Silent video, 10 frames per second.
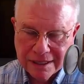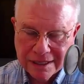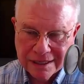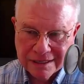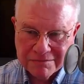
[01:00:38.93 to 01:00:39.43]

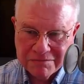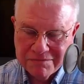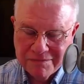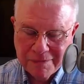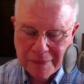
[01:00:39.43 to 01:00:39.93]
um,
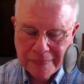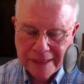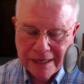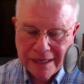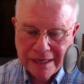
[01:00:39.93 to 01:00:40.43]

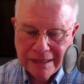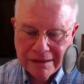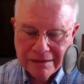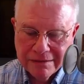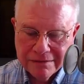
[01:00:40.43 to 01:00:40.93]

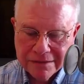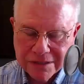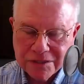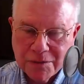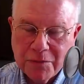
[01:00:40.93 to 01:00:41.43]

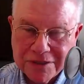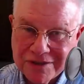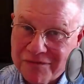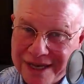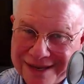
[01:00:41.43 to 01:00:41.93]
such moments
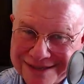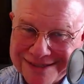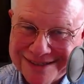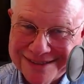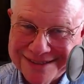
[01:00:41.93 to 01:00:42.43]
have
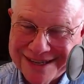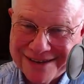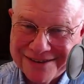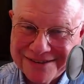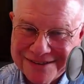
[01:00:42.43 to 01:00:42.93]
passed in this
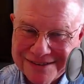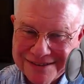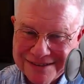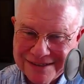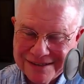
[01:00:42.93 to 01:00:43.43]
house.
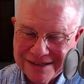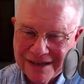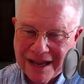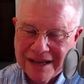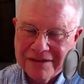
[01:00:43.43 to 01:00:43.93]

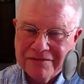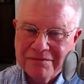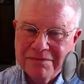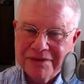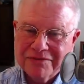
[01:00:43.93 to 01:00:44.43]
I have
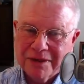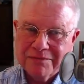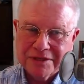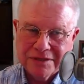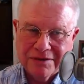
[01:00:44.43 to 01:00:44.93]
beefed up
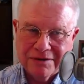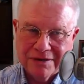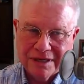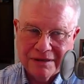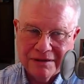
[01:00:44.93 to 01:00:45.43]
the
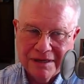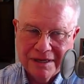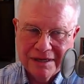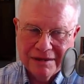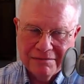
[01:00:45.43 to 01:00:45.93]
security
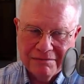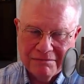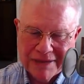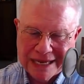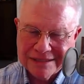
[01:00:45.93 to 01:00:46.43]

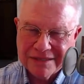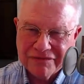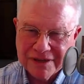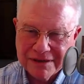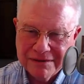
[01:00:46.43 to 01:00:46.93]

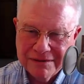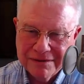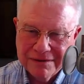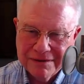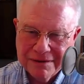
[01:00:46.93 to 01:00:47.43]
massively,
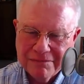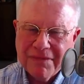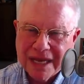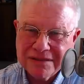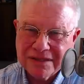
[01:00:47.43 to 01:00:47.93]

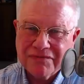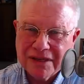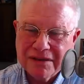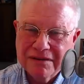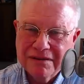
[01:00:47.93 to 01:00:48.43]
massively.
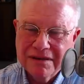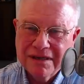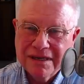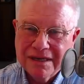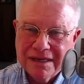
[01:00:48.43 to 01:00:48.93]

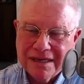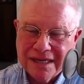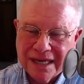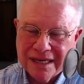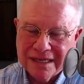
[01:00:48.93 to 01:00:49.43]

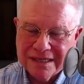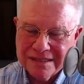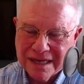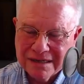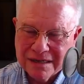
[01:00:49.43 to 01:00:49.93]
And it's
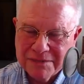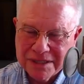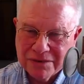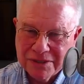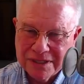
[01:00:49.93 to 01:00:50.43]
not going to be
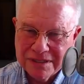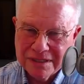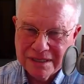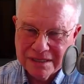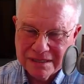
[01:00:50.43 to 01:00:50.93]
so easy to
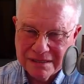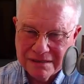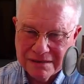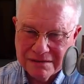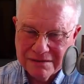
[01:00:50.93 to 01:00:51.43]
get in
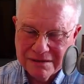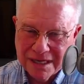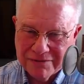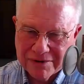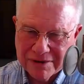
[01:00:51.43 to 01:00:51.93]
here
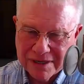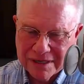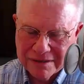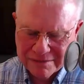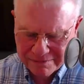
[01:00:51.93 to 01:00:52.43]
ever
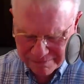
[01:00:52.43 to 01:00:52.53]
again.